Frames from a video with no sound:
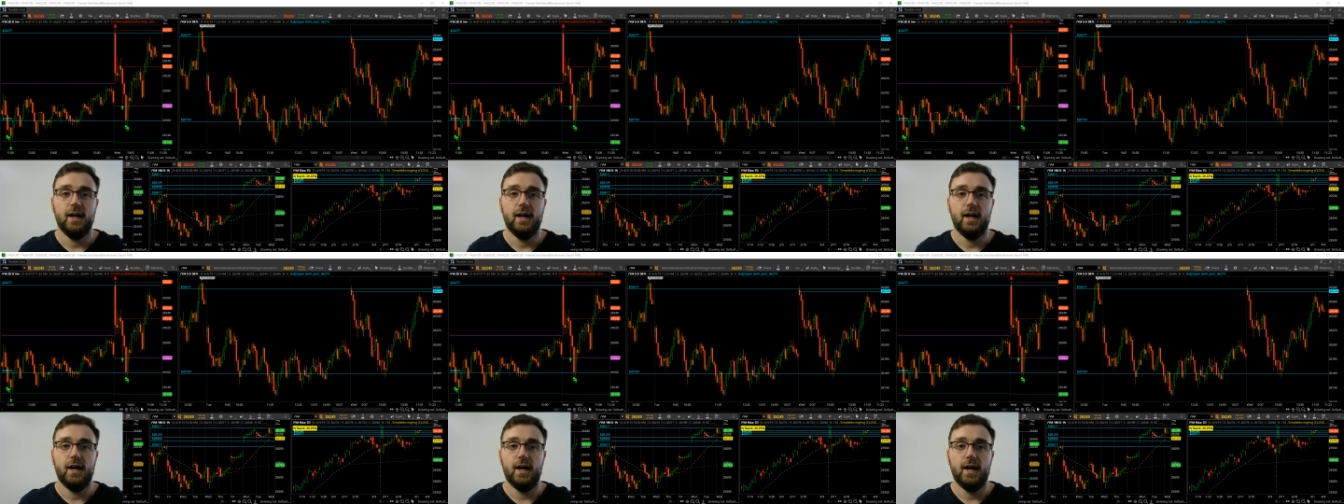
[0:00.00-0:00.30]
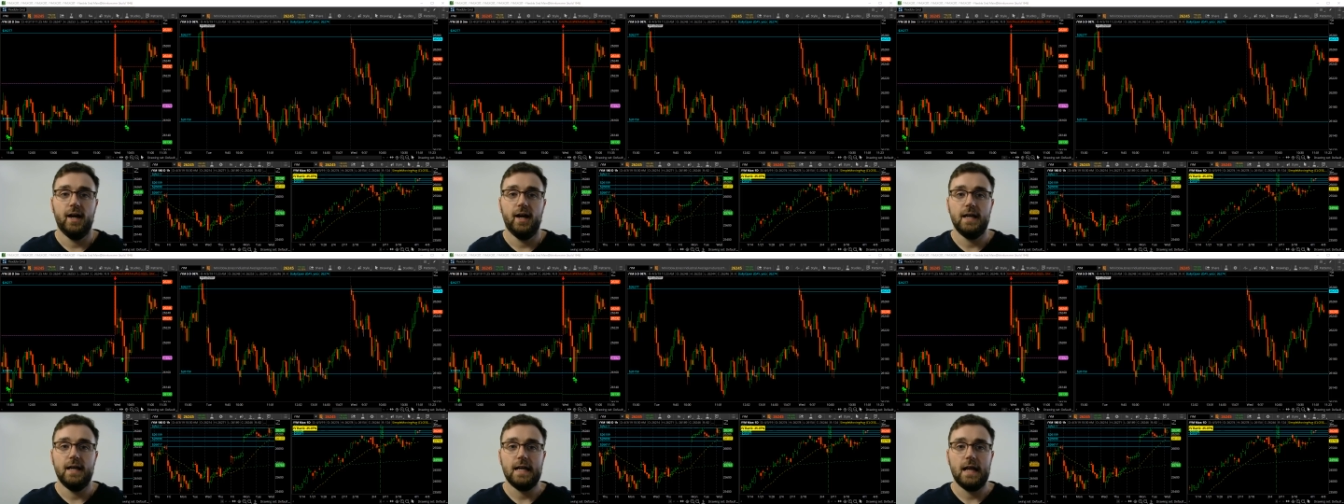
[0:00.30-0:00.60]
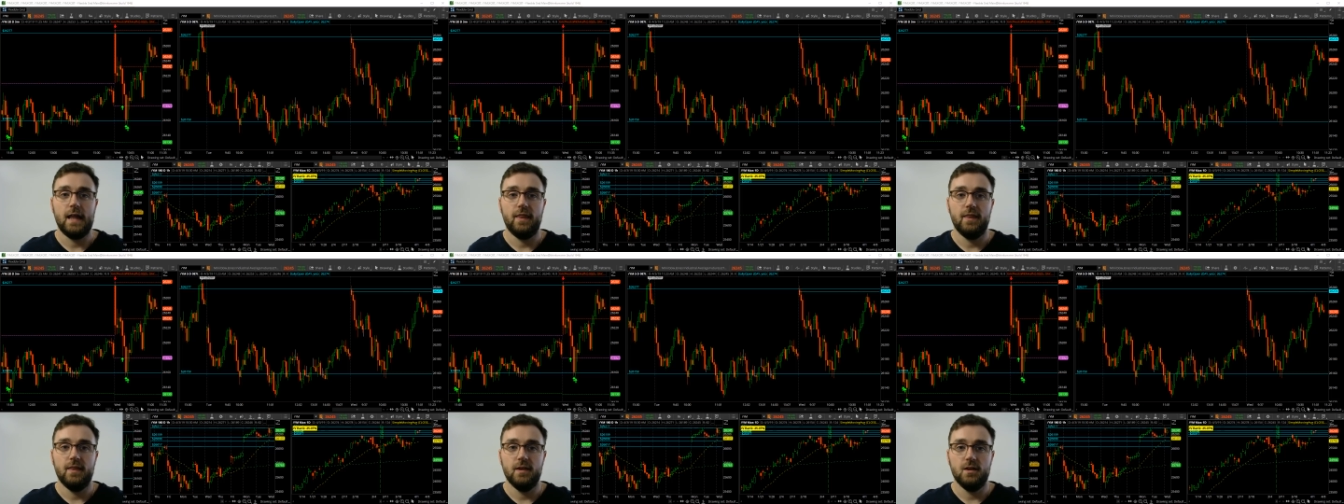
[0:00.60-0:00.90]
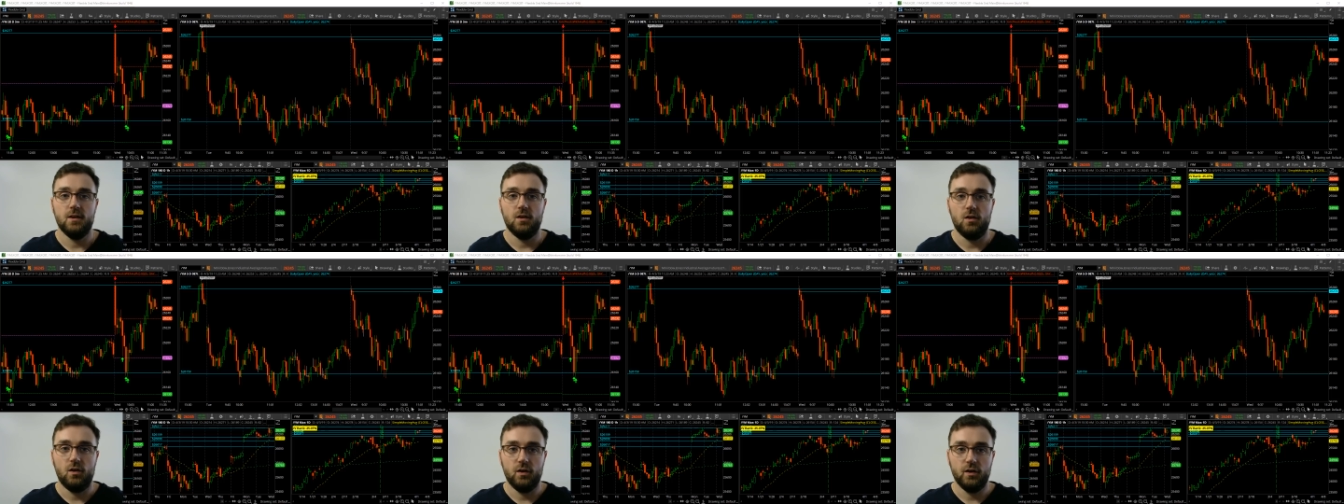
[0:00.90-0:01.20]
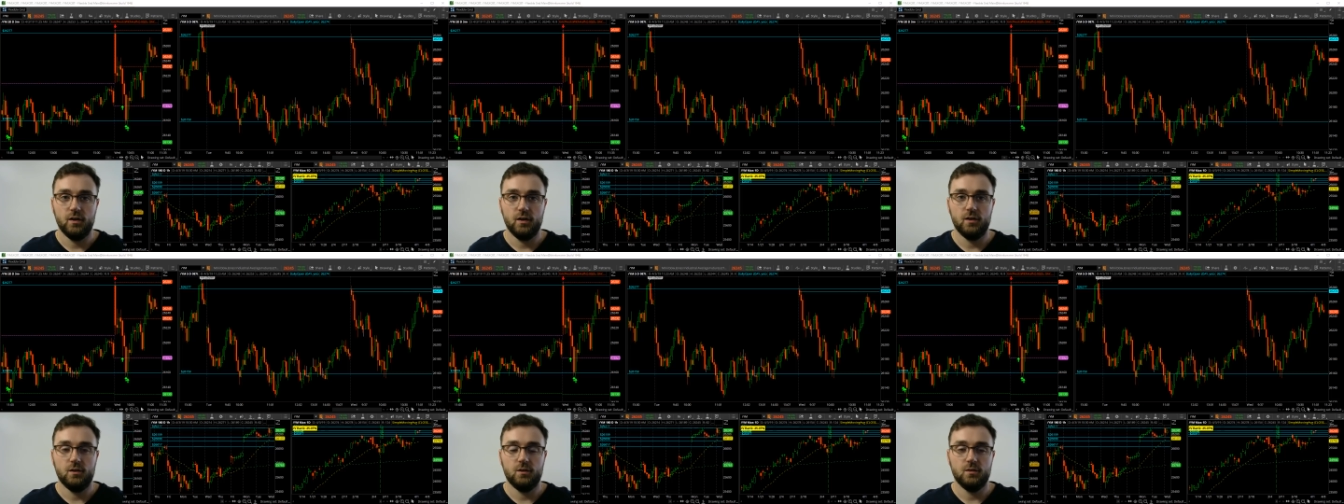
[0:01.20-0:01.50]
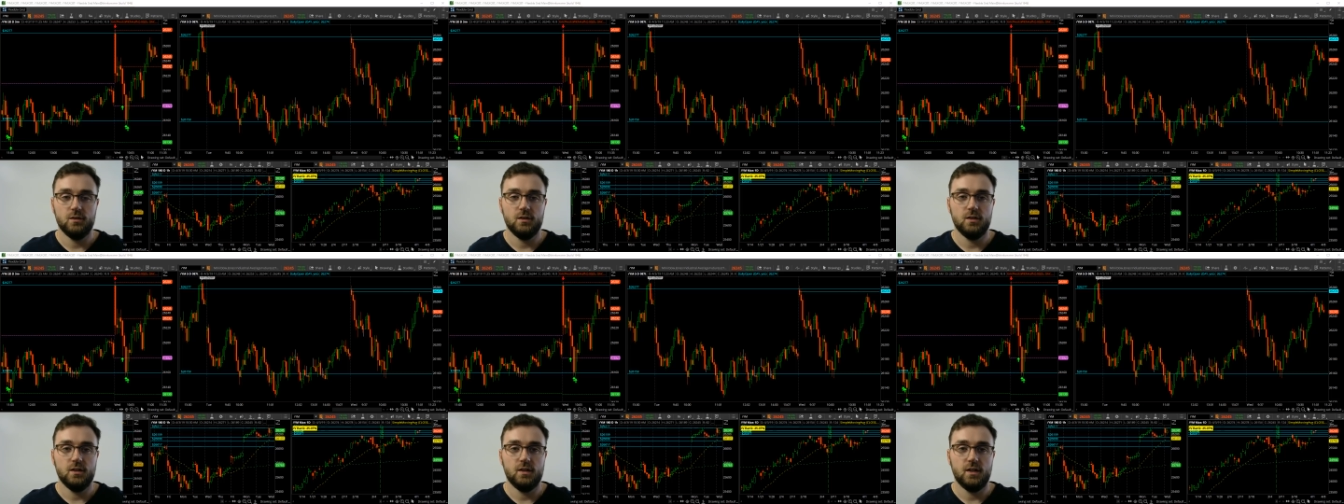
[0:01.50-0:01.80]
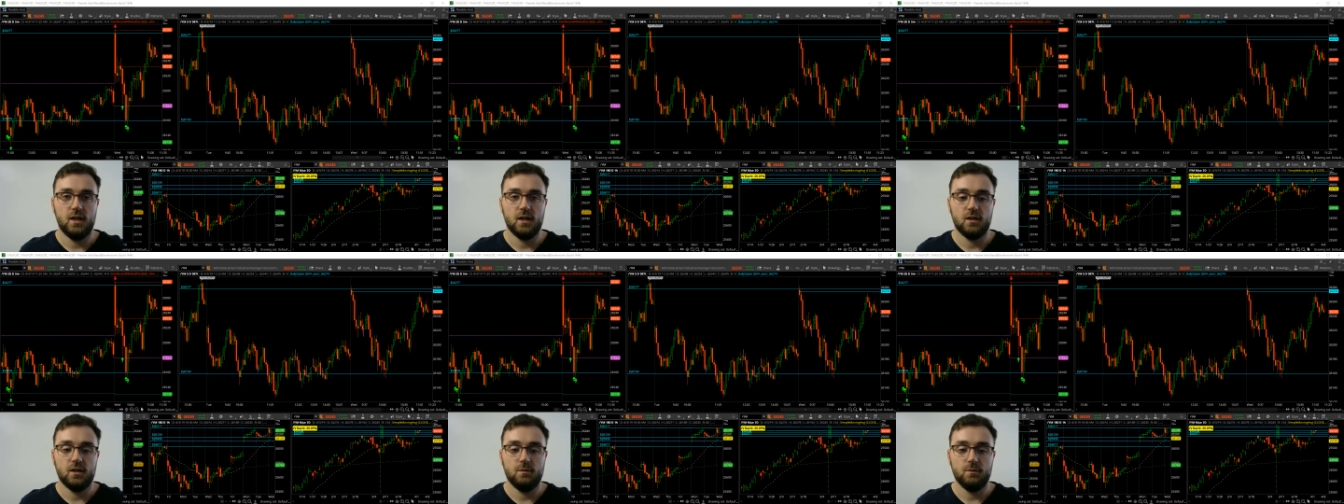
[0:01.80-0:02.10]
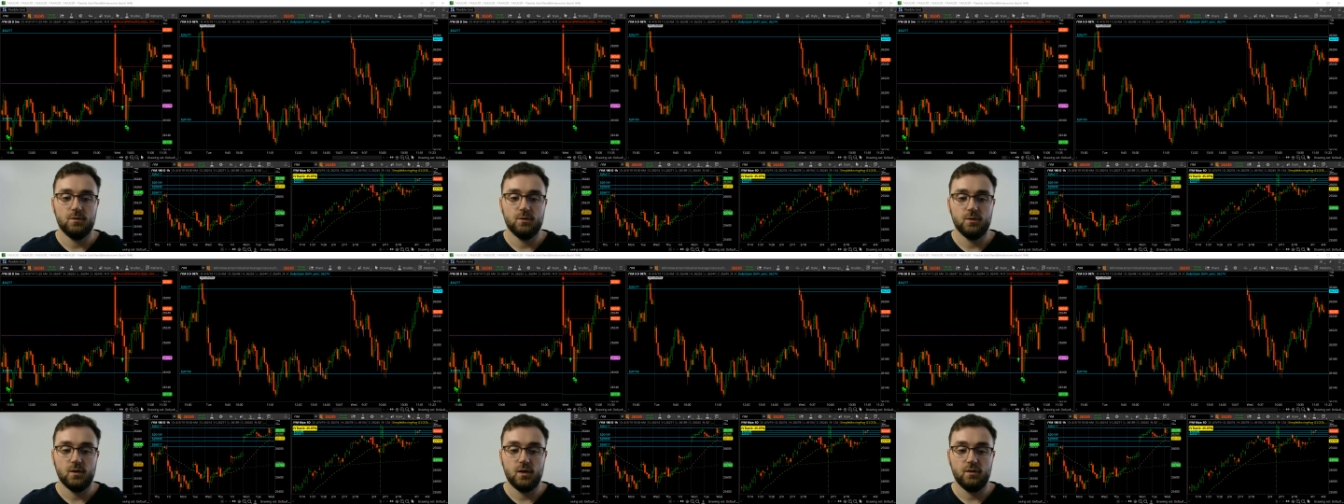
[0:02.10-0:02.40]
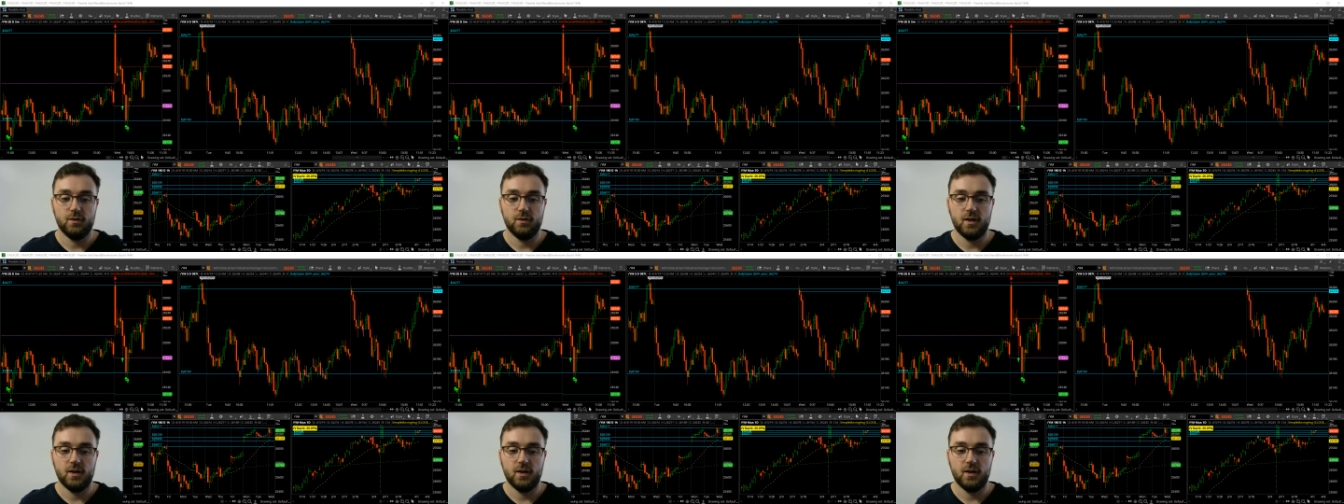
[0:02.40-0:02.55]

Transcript: and the audio did not come through.